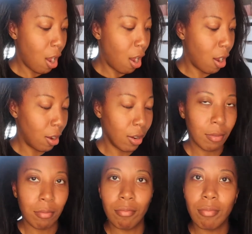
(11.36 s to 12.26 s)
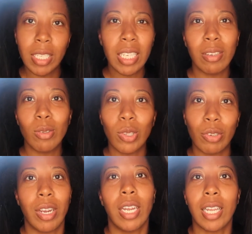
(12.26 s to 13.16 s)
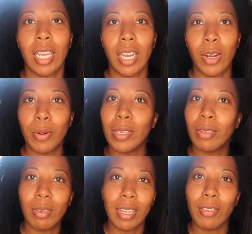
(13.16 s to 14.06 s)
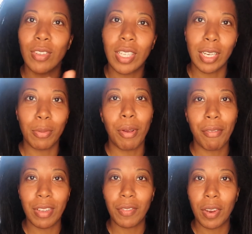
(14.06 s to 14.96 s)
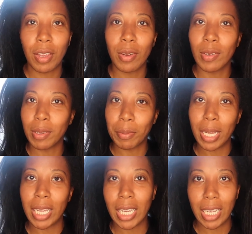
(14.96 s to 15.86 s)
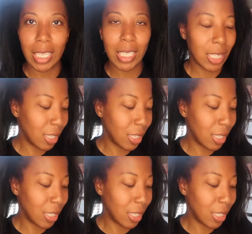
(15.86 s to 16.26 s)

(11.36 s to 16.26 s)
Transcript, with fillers: um, you know, straighten like I always do, like you've seen in previous videos. I'm gonna link it.